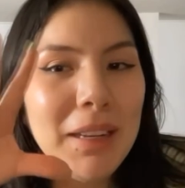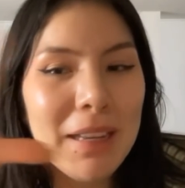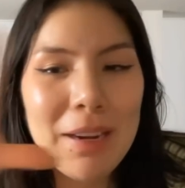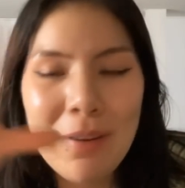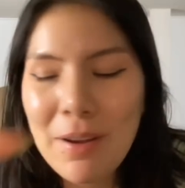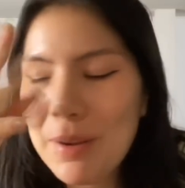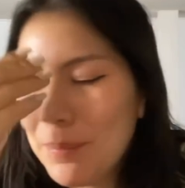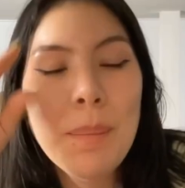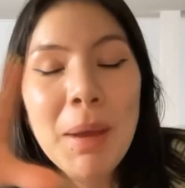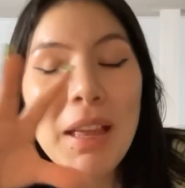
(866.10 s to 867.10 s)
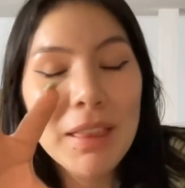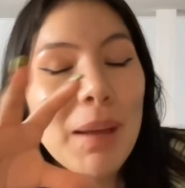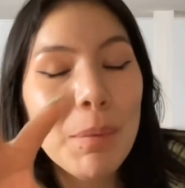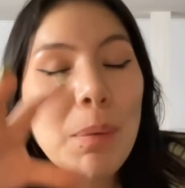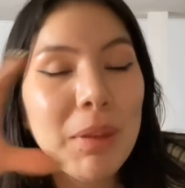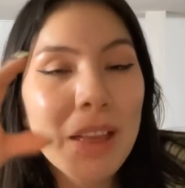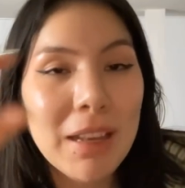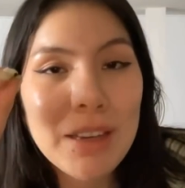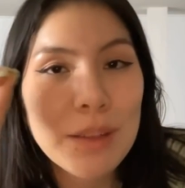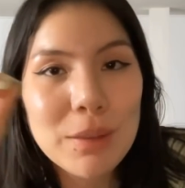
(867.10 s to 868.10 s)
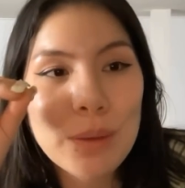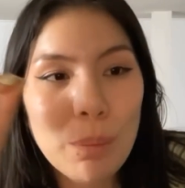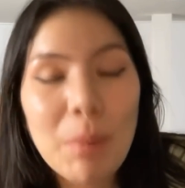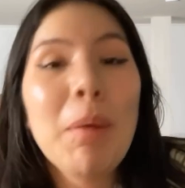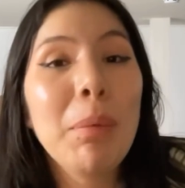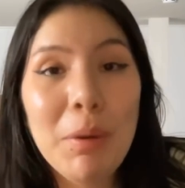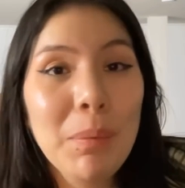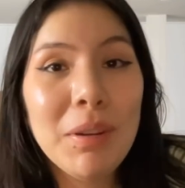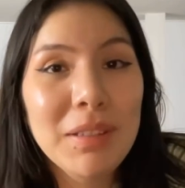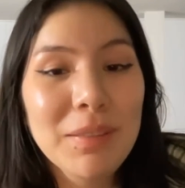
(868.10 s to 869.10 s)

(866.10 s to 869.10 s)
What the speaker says: later on, but at that moment, that is where my brain was.